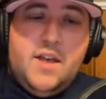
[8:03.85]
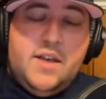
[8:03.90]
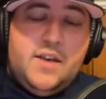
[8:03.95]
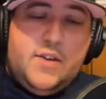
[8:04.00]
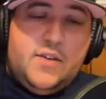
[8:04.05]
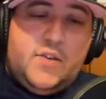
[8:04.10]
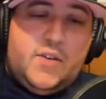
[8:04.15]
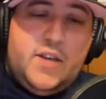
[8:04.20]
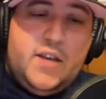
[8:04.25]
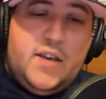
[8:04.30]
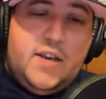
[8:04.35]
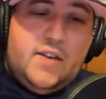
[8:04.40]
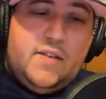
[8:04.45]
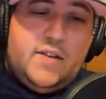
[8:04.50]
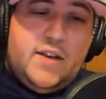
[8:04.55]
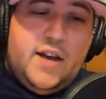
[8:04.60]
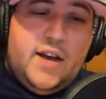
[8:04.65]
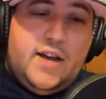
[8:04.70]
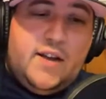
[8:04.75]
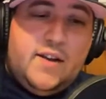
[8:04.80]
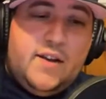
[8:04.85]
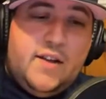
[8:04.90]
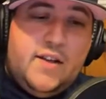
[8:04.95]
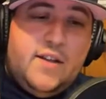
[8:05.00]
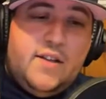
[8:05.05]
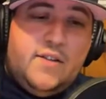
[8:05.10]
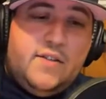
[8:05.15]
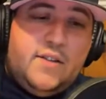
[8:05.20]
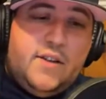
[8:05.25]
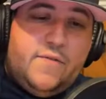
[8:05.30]
You see he's got
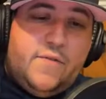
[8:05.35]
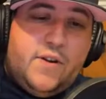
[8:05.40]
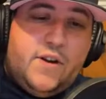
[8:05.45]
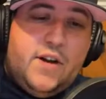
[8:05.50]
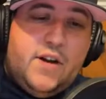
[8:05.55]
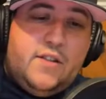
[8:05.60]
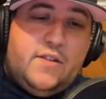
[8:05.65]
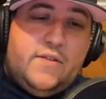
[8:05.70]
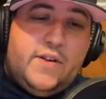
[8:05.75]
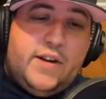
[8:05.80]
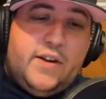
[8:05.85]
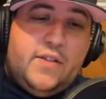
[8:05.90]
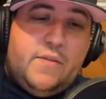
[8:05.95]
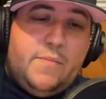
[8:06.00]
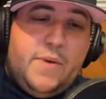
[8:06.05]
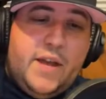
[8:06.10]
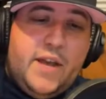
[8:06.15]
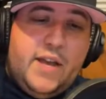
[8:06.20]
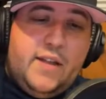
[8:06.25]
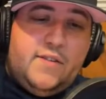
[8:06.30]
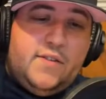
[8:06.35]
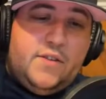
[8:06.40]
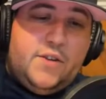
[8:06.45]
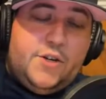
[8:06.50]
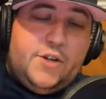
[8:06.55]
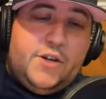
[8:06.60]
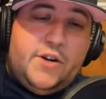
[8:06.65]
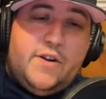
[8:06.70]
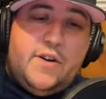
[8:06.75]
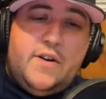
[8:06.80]
different coloring on the pants and the
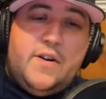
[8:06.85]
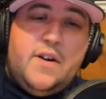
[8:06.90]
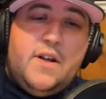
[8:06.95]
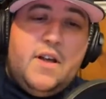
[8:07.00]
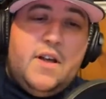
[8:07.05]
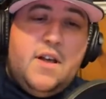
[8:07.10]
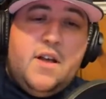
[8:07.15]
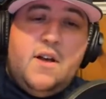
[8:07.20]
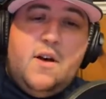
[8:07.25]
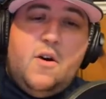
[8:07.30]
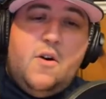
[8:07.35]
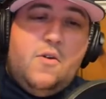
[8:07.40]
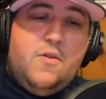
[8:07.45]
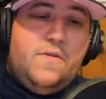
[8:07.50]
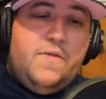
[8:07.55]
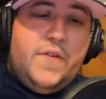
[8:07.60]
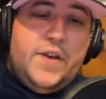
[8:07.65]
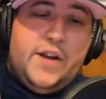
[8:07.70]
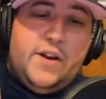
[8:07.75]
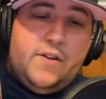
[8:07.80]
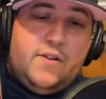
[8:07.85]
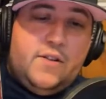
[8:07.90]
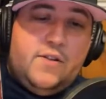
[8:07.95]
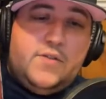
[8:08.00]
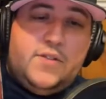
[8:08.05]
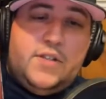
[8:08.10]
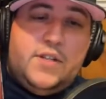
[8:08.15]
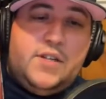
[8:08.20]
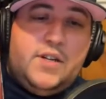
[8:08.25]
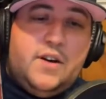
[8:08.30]
shirt. Whole figure glows
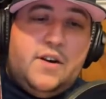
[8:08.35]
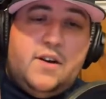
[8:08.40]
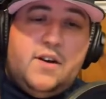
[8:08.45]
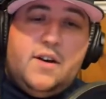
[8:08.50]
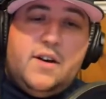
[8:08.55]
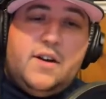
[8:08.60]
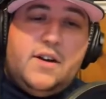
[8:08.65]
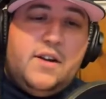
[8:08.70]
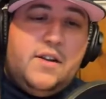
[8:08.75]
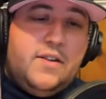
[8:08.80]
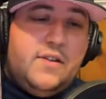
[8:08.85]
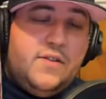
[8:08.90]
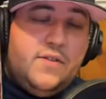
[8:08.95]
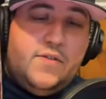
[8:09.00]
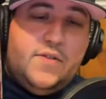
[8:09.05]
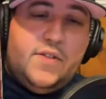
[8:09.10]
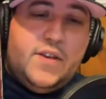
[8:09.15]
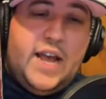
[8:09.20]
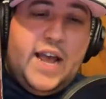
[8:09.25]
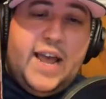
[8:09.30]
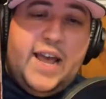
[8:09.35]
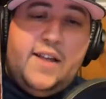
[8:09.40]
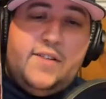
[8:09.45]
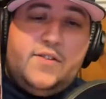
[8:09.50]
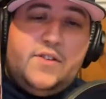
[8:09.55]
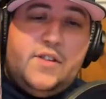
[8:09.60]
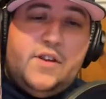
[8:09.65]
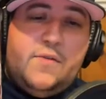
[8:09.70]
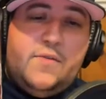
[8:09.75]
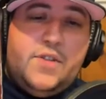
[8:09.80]
in the dark. The
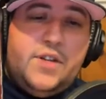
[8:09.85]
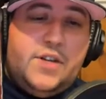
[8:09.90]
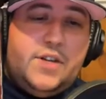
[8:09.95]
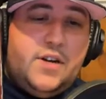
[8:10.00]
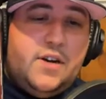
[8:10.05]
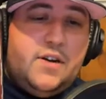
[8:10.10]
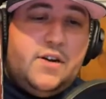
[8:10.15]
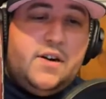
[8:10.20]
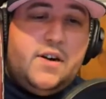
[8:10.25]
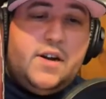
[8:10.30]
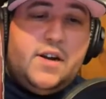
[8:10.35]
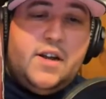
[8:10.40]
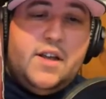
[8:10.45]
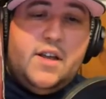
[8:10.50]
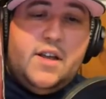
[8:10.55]
hands glow in the dark.